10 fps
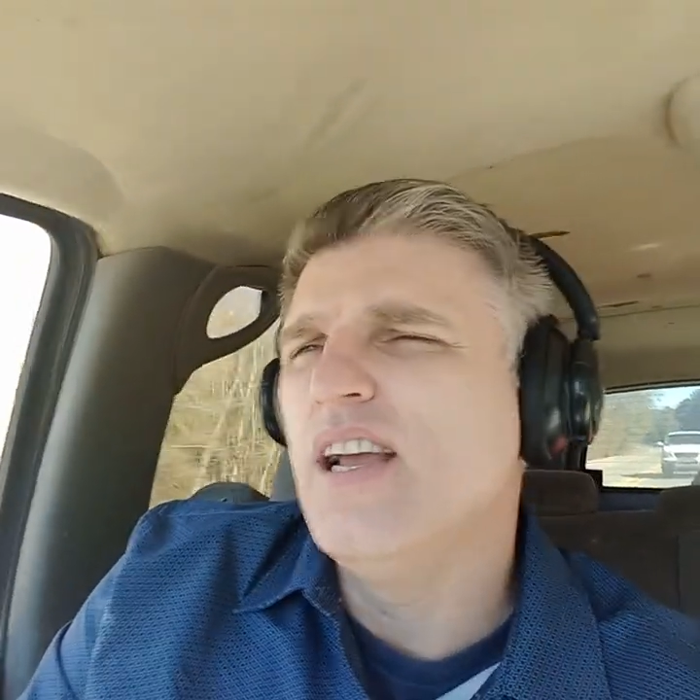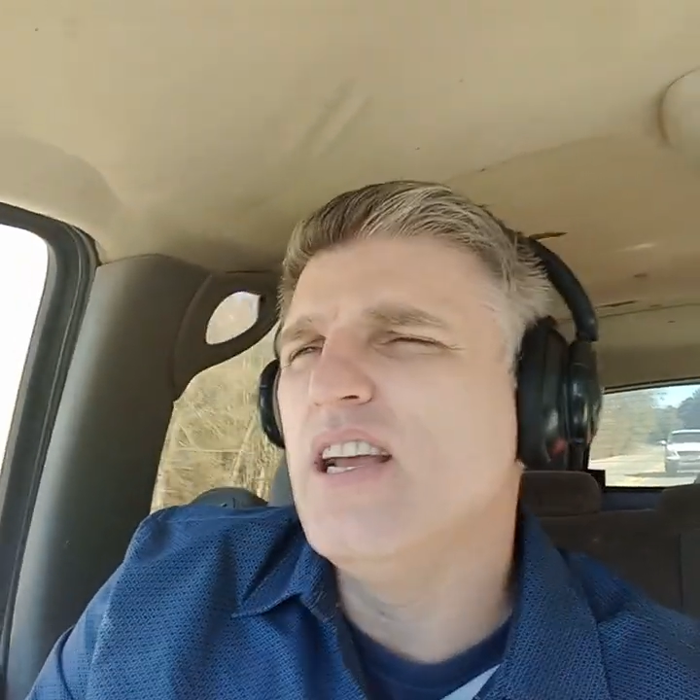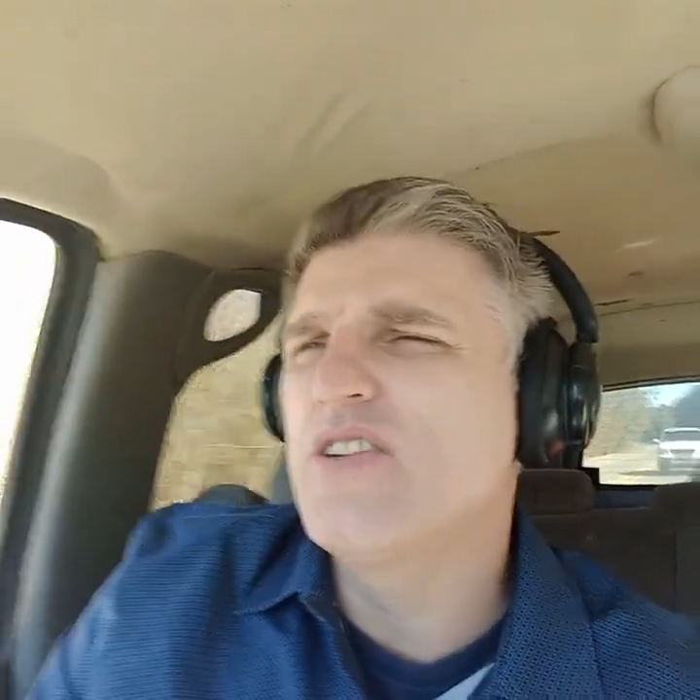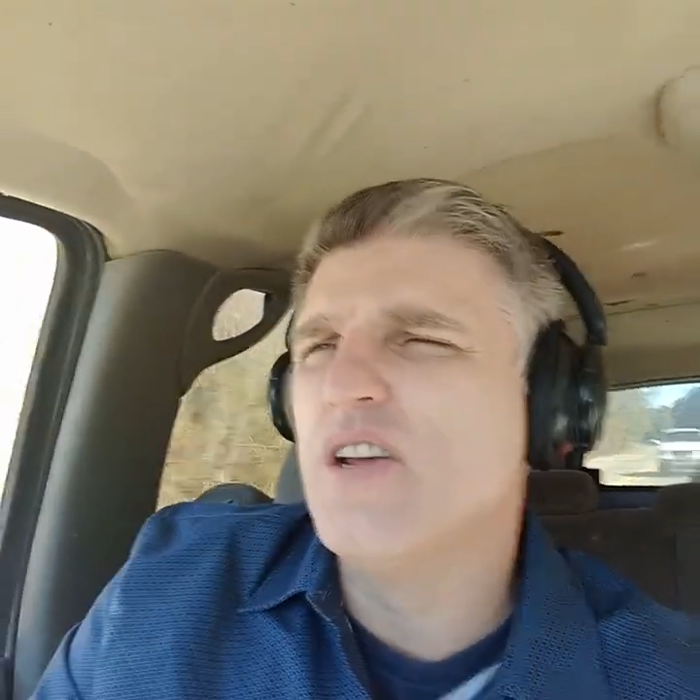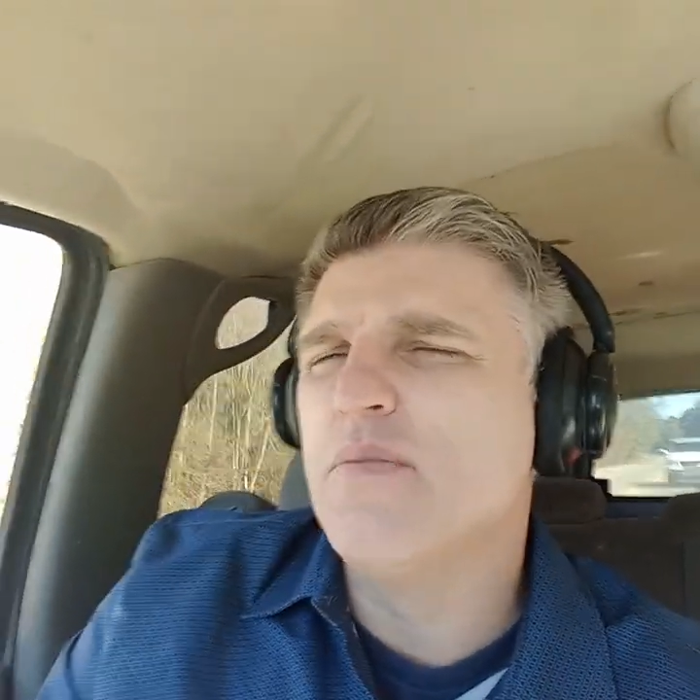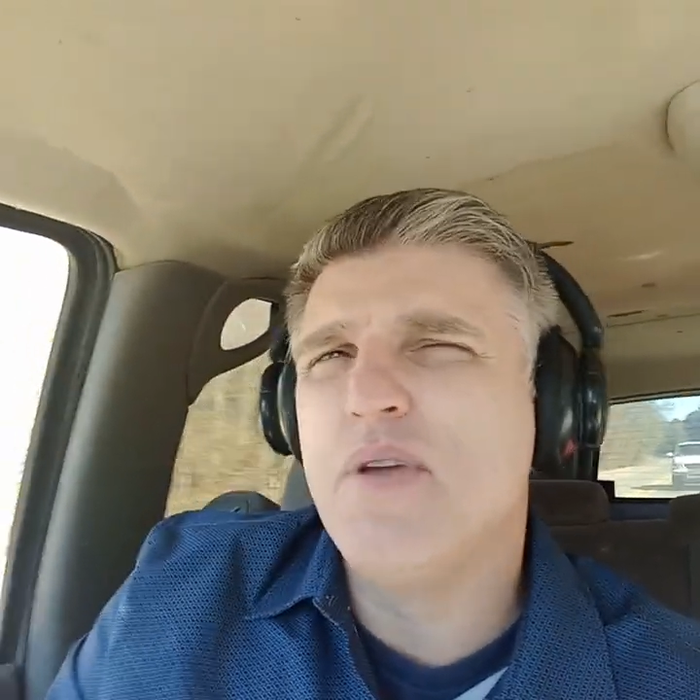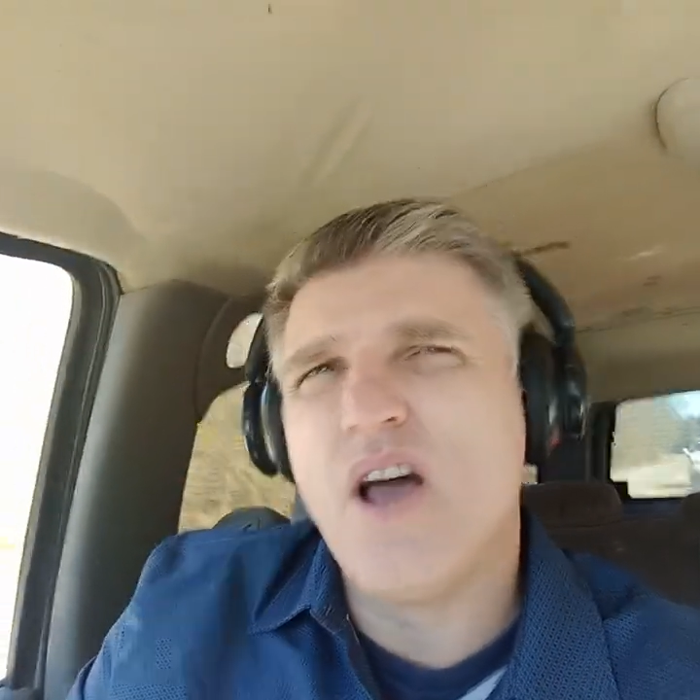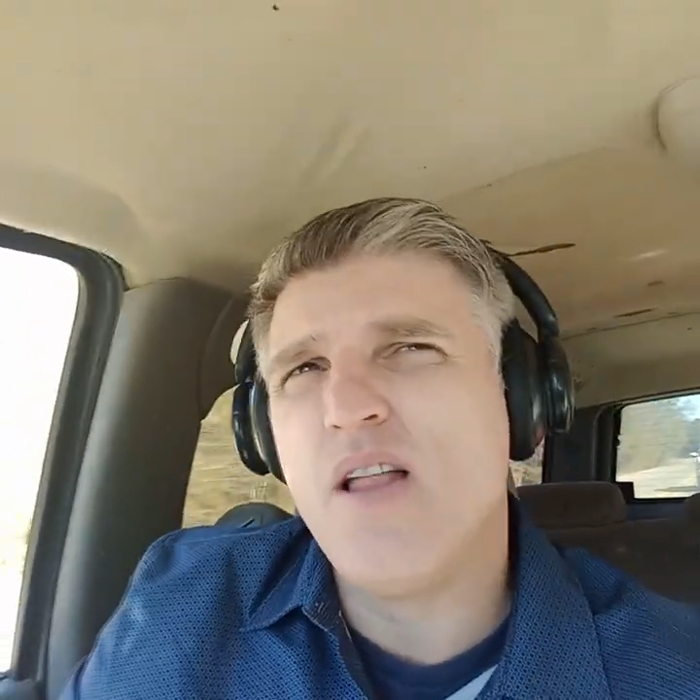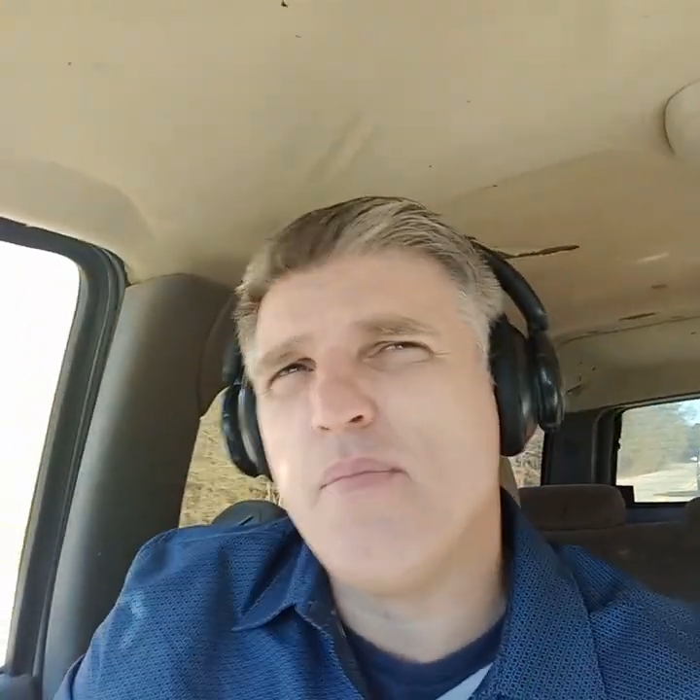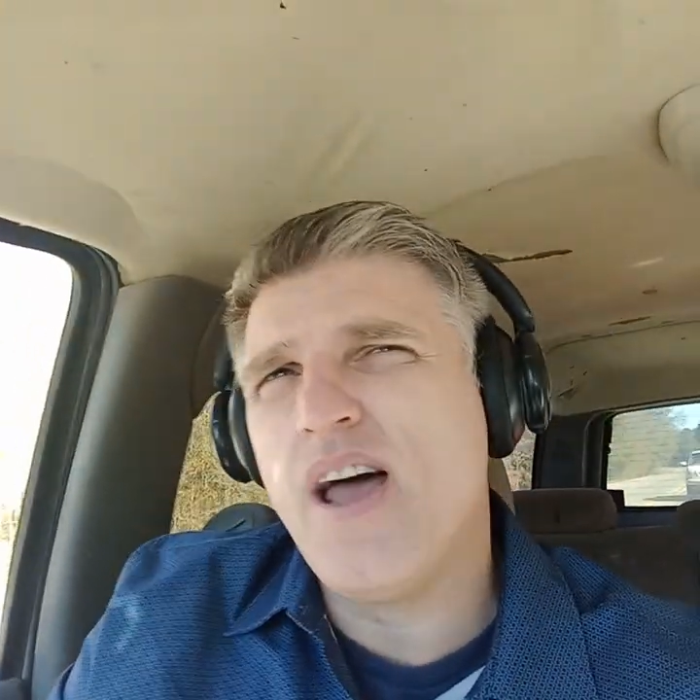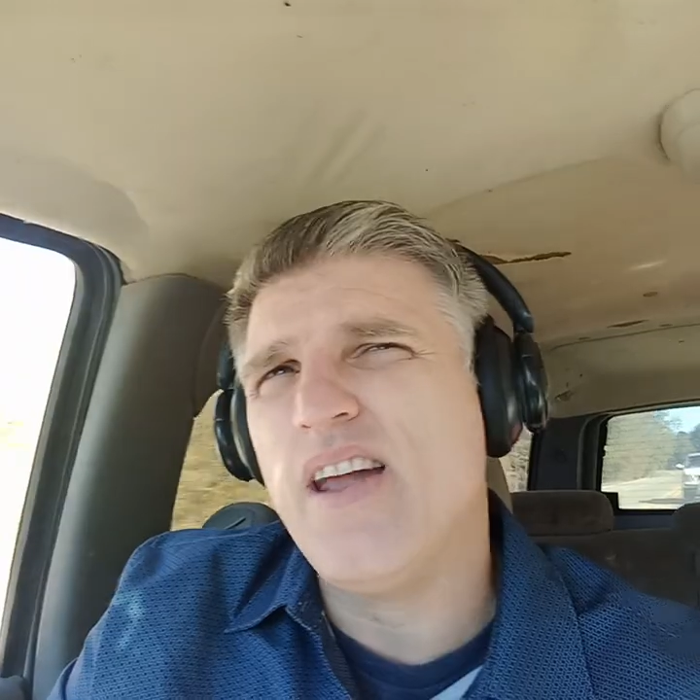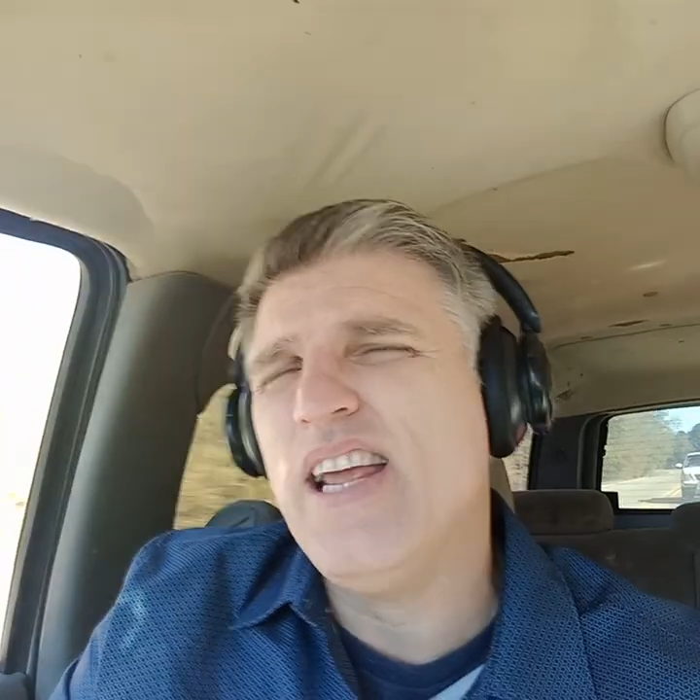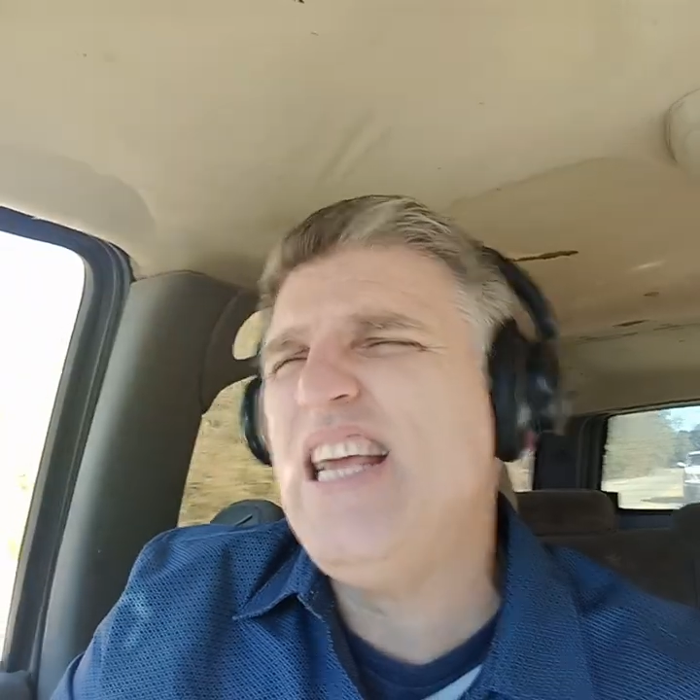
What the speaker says: is going to be all about.